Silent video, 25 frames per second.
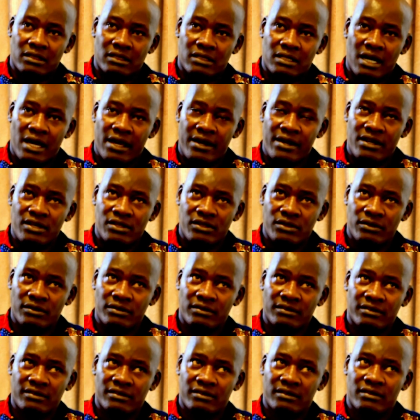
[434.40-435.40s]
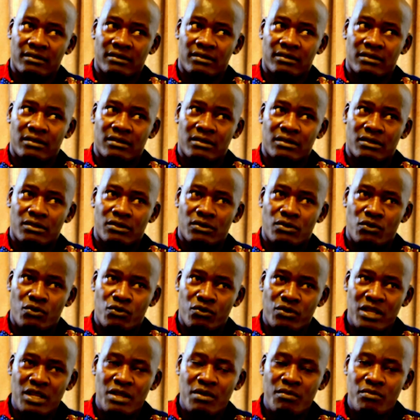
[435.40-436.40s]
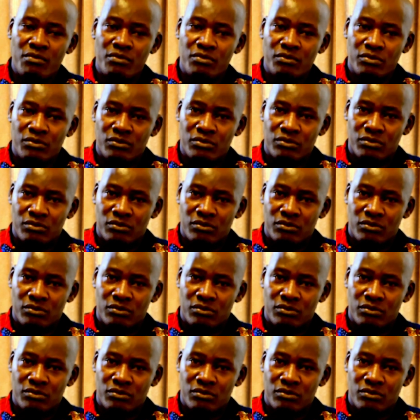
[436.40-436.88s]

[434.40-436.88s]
current youth dream